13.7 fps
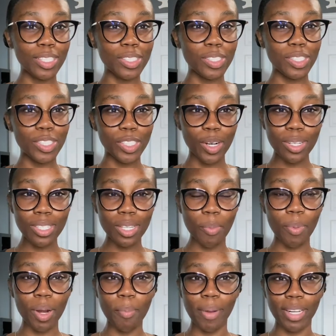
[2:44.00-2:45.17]
shirts up
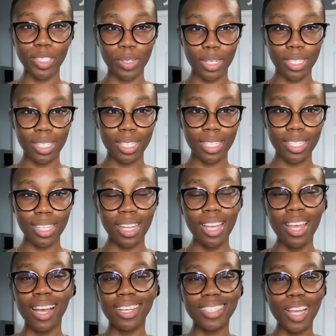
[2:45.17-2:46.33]
under my dresses
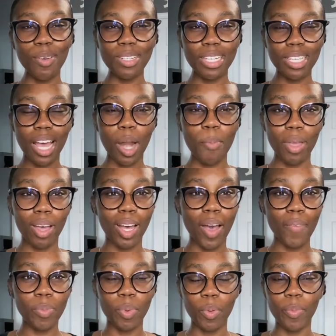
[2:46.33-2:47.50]
because they would just kind of be
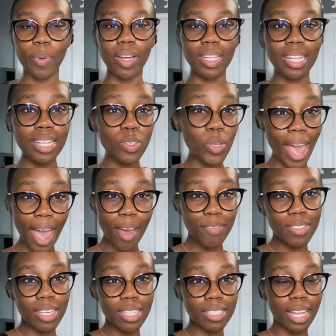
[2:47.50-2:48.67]
uncomfortable. But this half
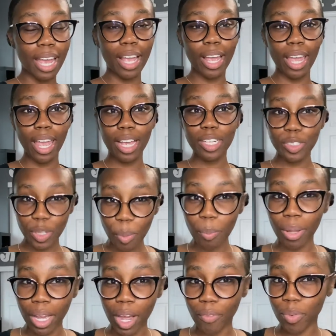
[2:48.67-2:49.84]
tee is like extremely
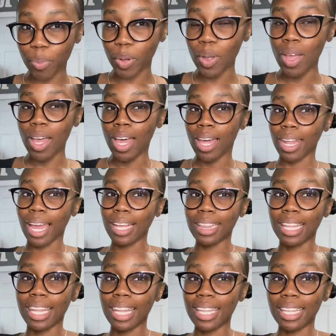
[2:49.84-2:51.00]
comfortable. Like
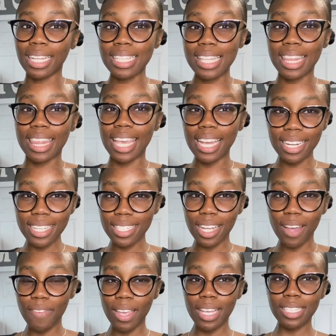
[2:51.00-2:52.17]
the, the thickness
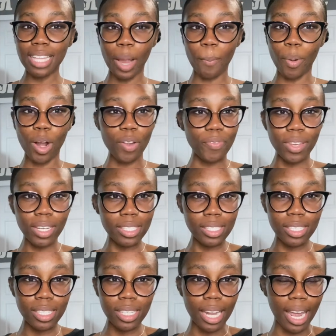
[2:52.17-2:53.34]
of it is like perfect.
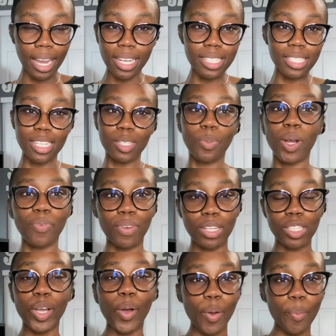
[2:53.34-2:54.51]
Like it's just perfect
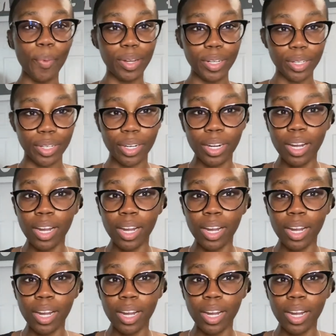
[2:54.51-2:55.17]
to go up under